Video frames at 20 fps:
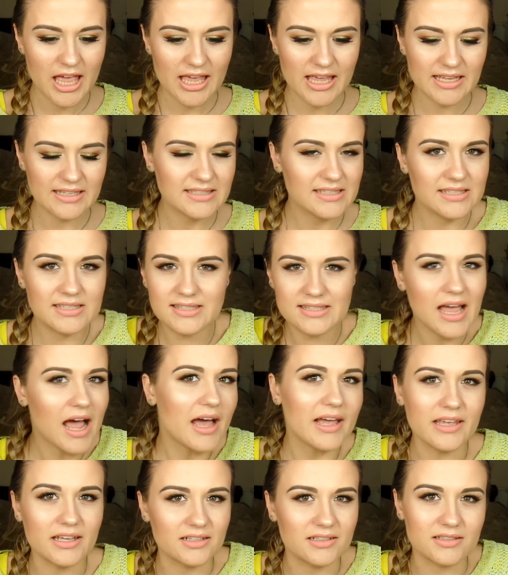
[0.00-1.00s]
it's a
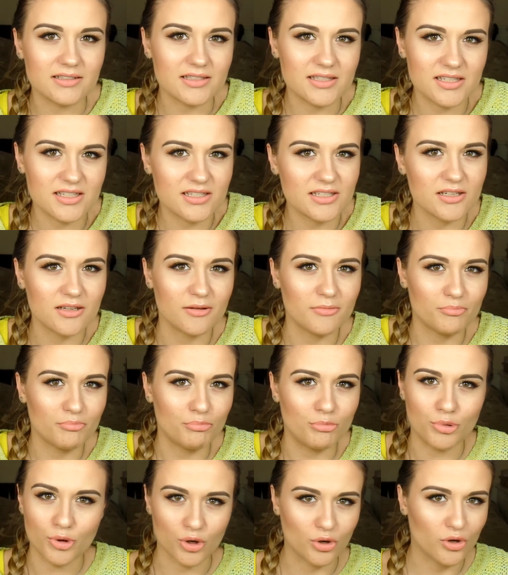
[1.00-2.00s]
science
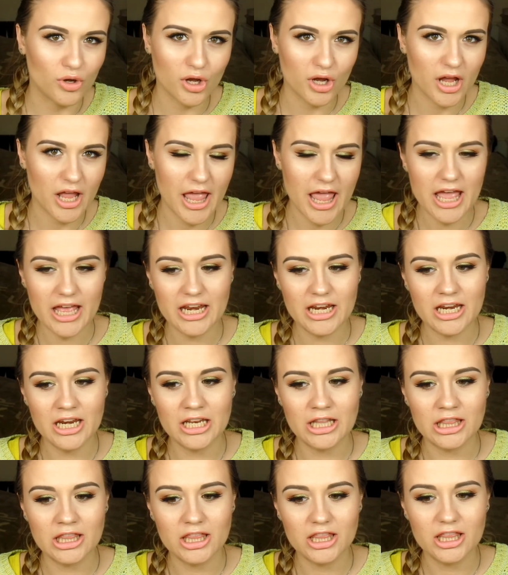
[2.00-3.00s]
book,
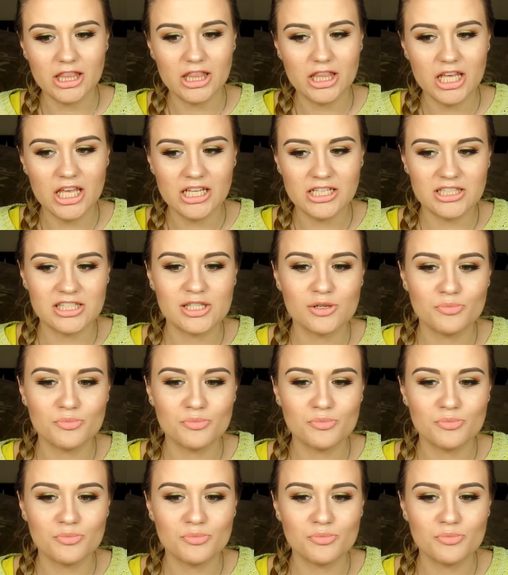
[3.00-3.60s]
and it's